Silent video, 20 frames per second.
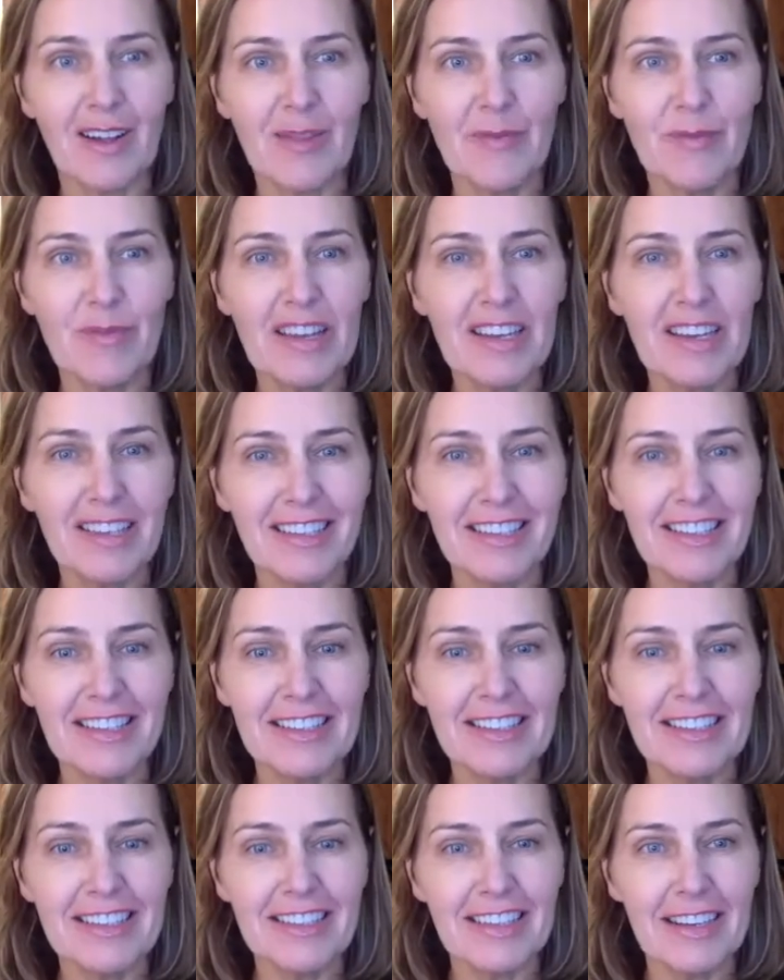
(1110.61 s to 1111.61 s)

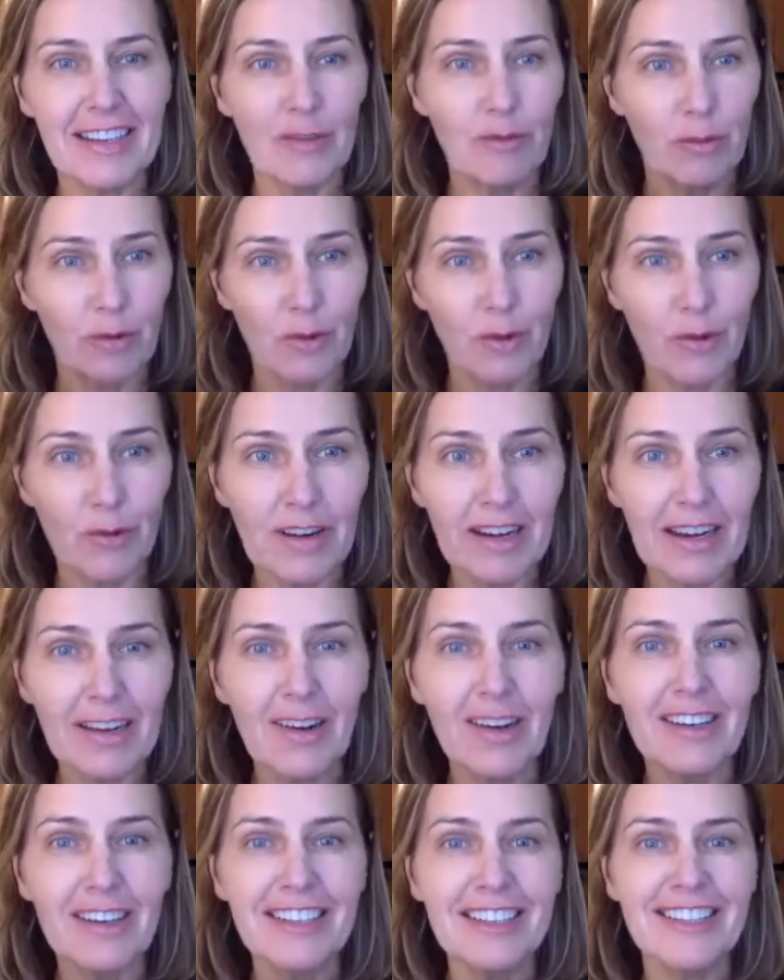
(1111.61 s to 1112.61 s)
because if we're all really
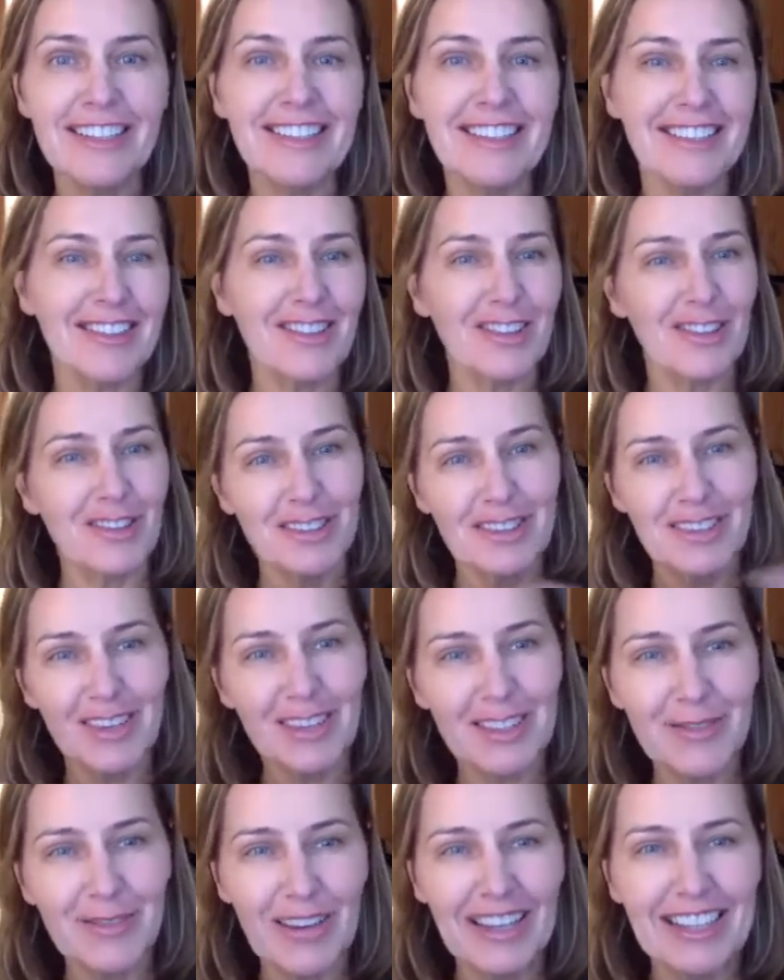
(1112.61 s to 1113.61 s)
honest, there's
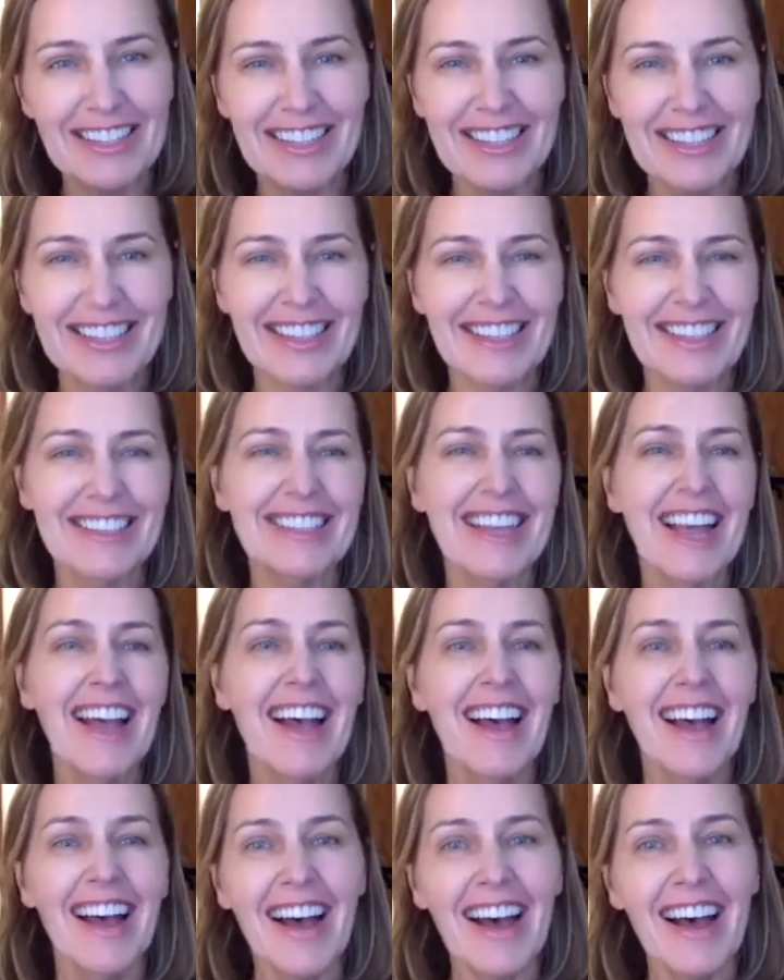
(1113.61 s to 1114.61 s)
lots of businesses
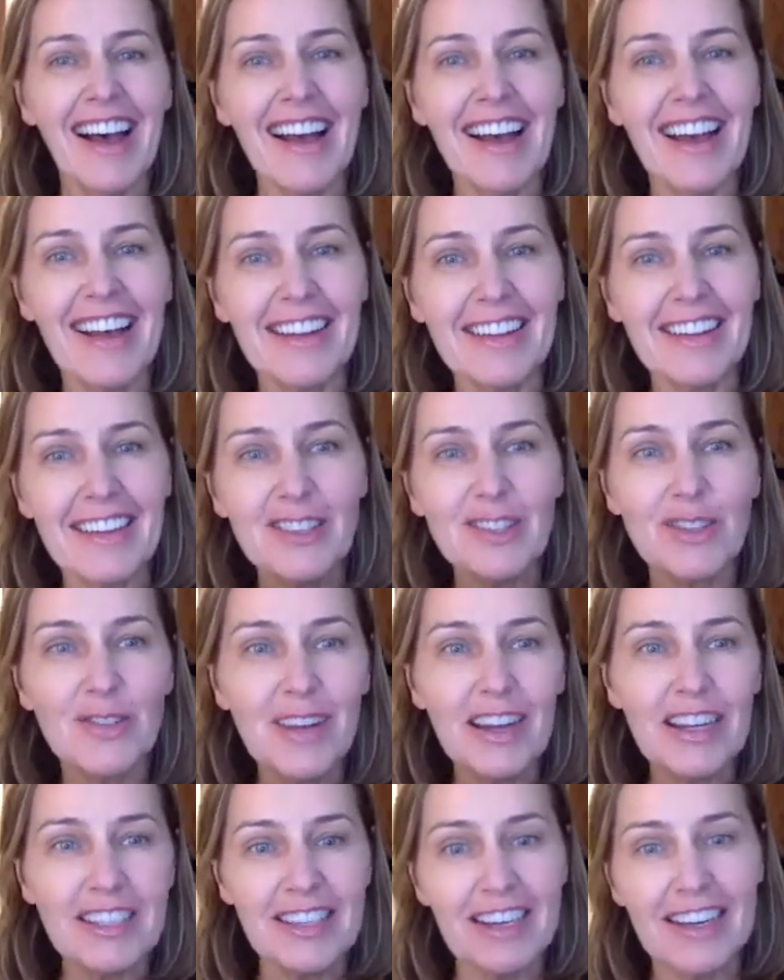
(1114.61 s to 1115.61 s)
that don't
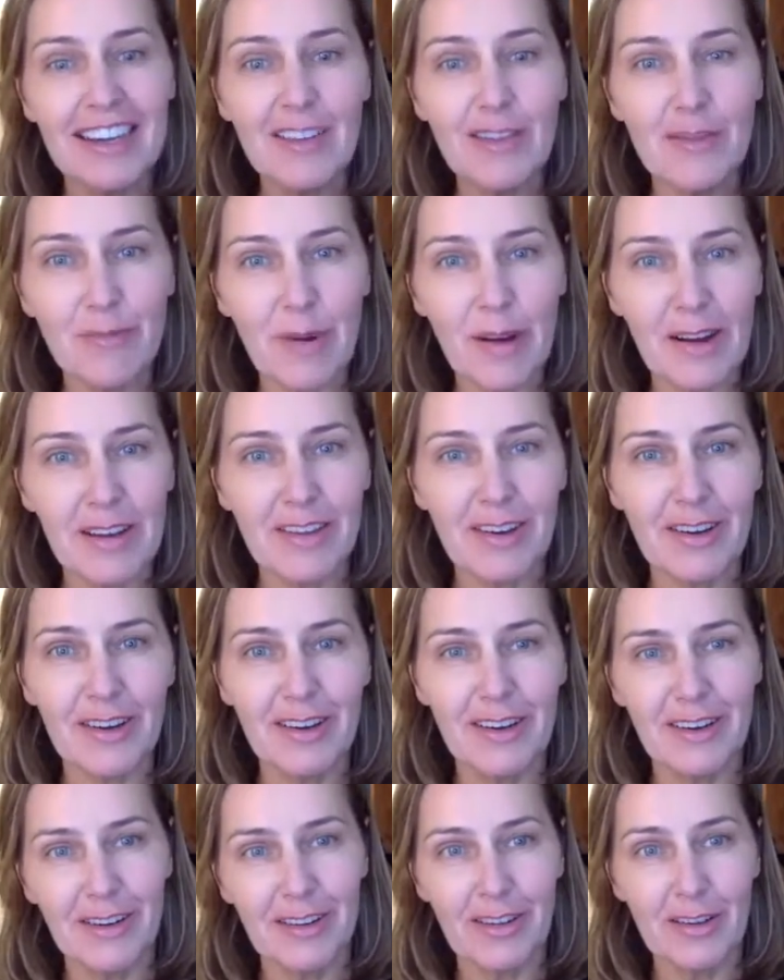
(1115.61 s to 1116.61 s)
actually live by
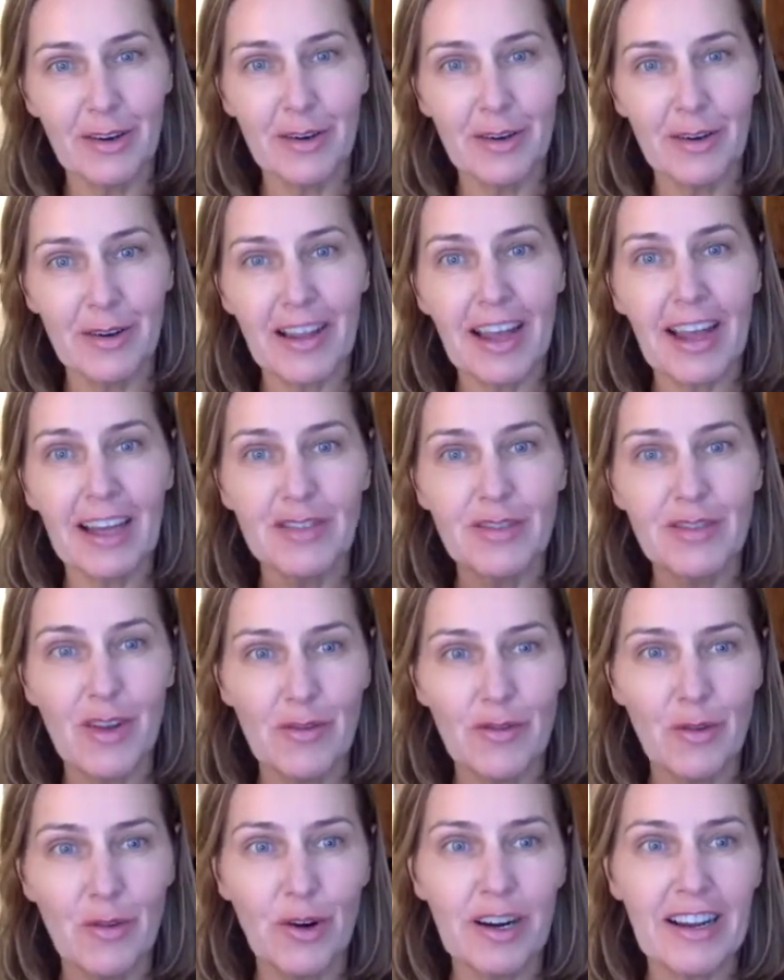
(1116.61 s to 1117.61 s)
their cash flow
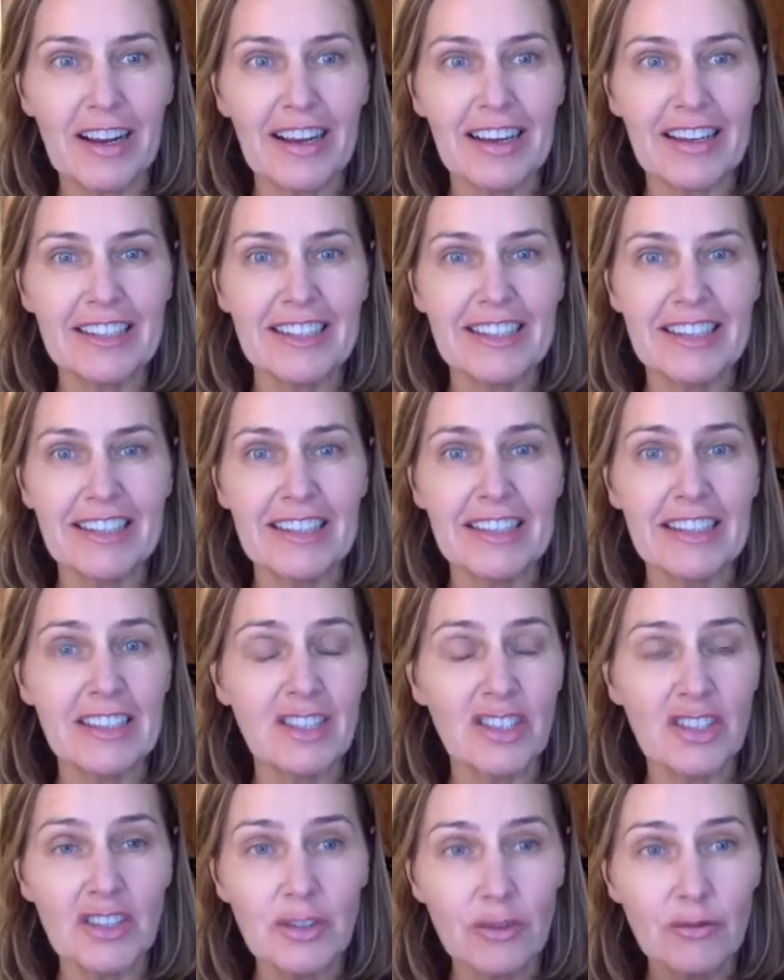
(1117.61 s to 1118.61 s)
forecast, and it's
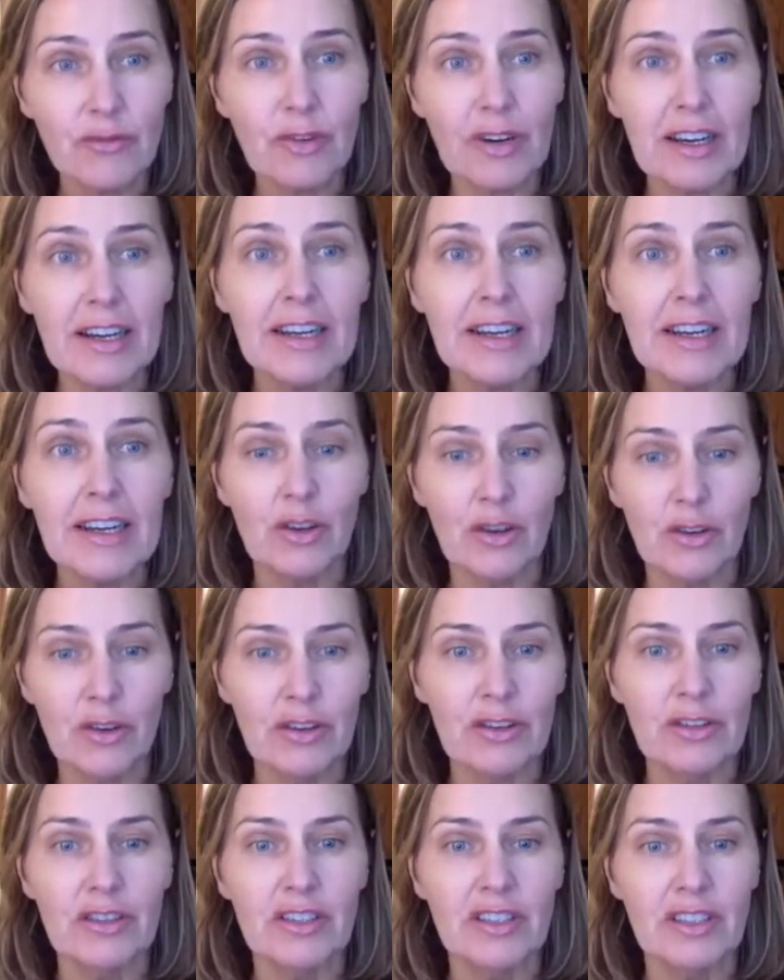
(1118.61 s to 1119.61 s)
just a really
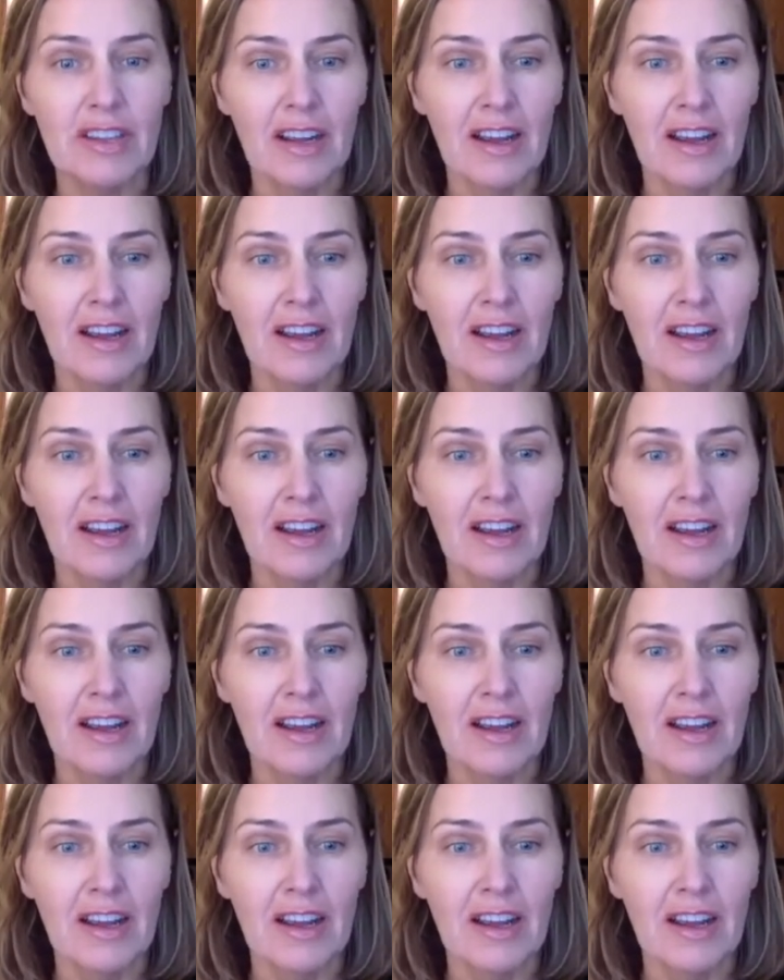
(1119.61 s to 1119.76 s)
good